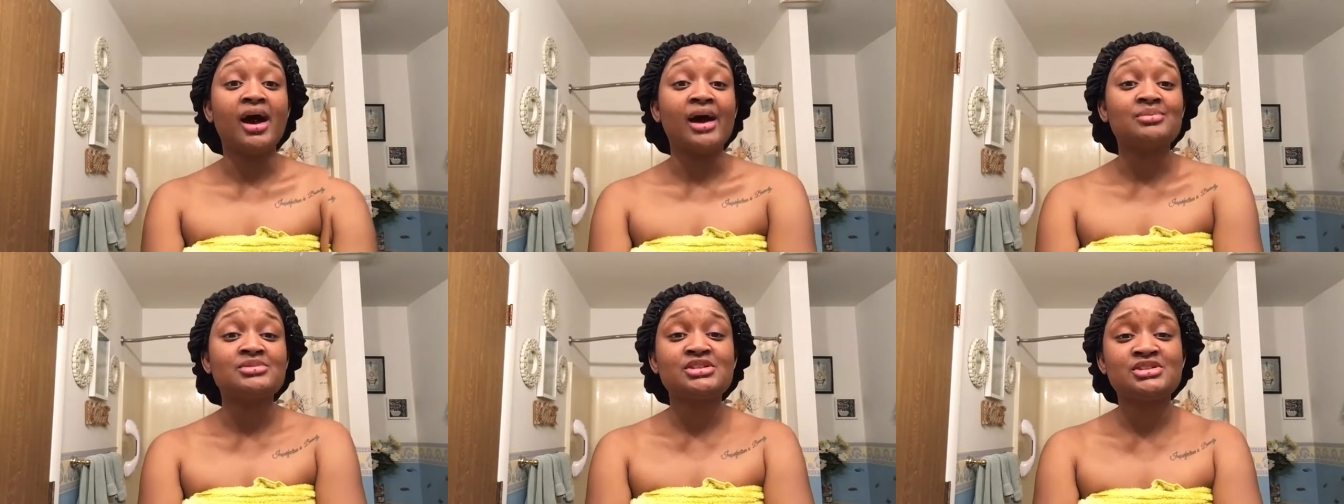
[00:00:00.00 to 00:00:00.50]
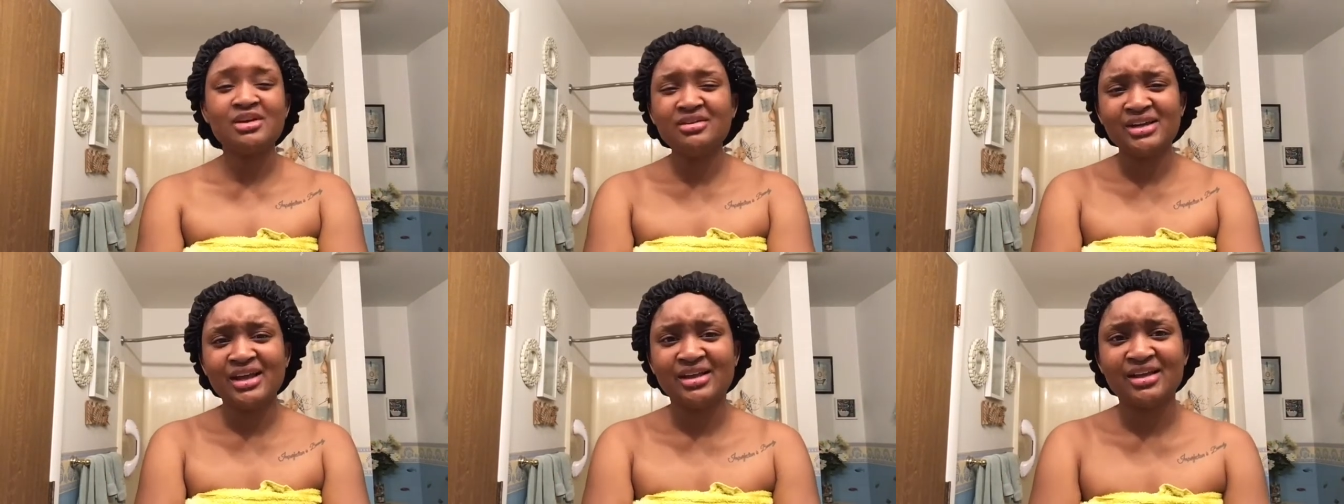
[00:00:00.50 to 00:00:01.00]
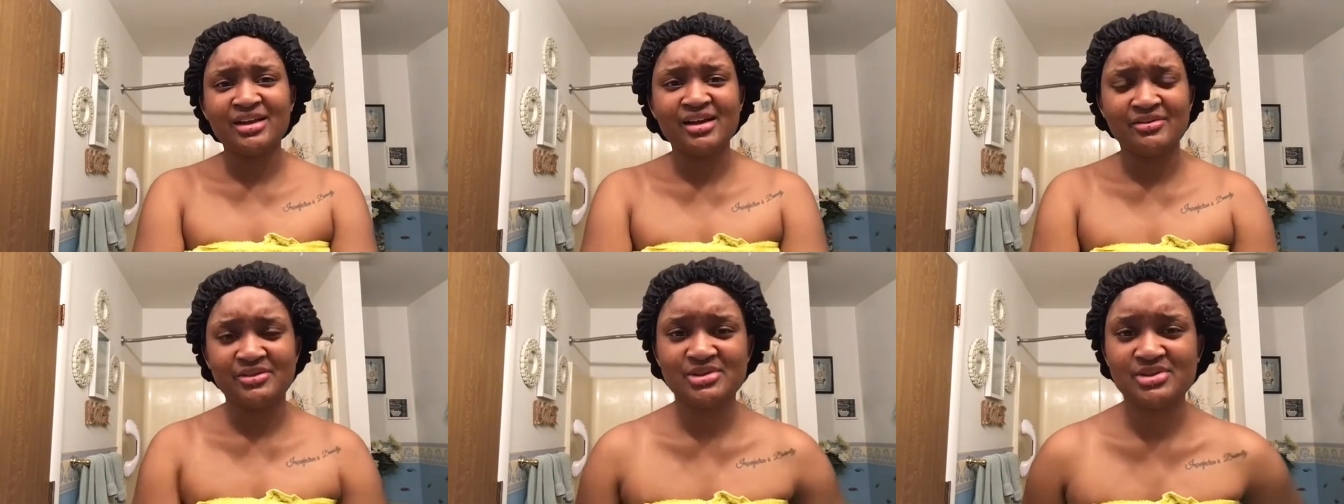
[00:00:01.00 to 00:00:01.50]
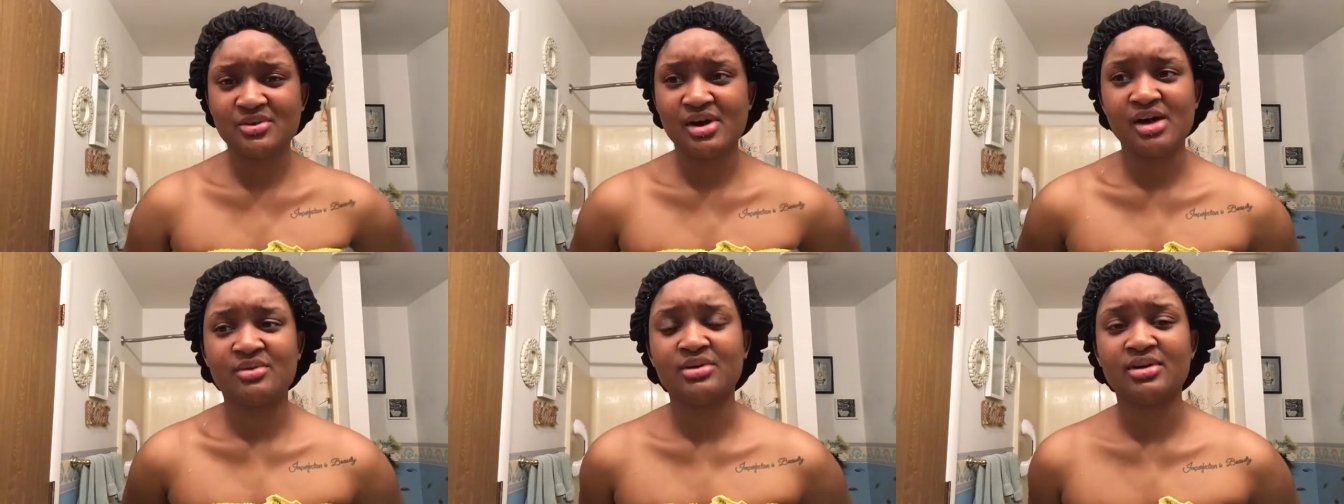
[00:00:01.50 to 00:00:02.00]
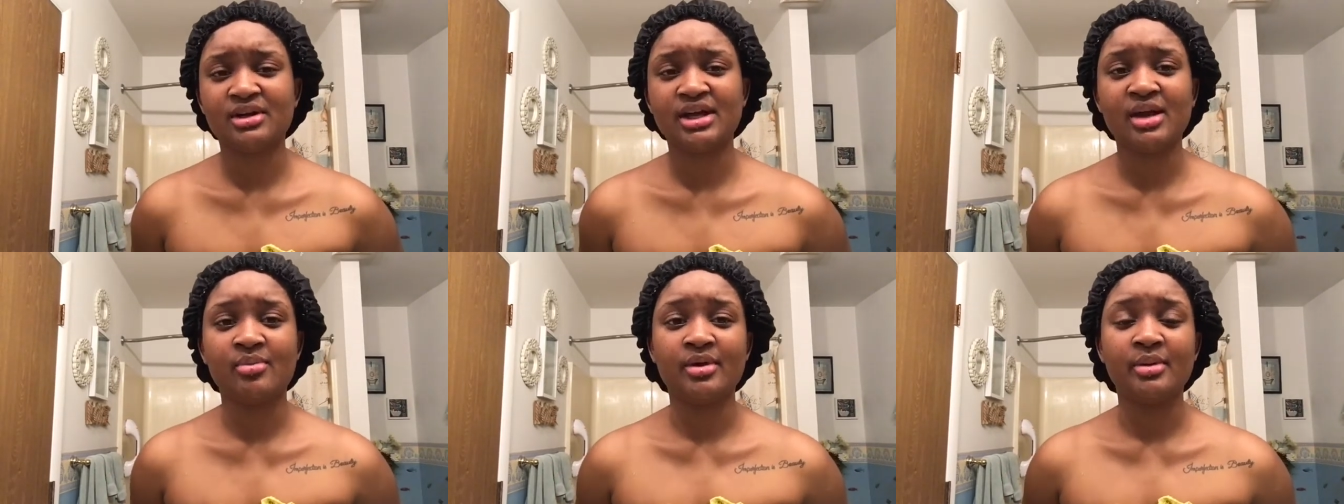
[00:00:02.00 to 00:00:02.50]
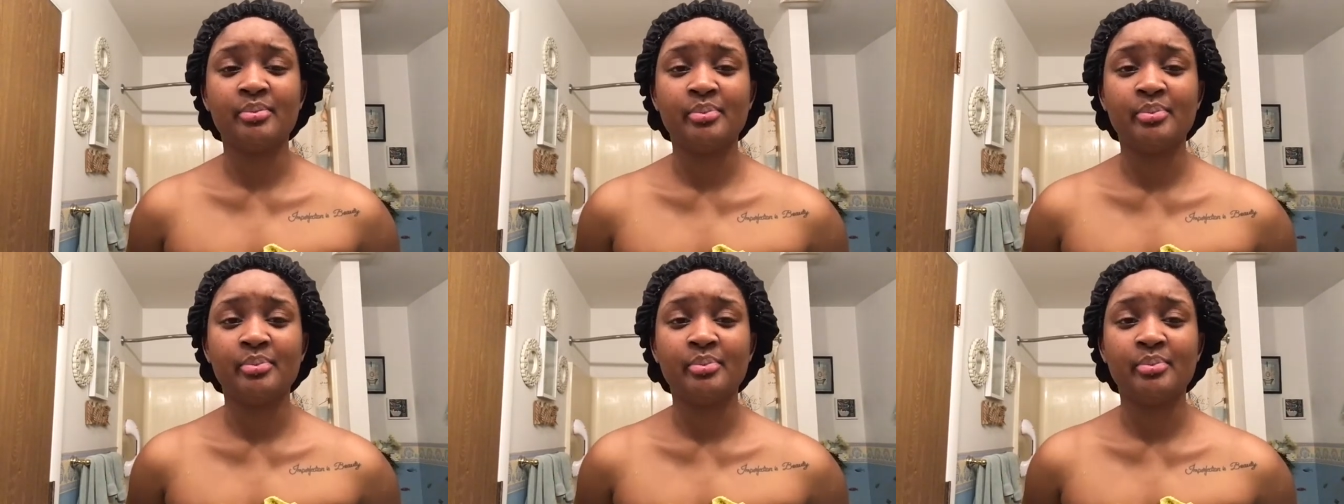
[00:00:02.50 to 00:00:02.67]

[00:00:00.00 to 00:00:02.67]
I'm so naked and I feel so awkward on camera,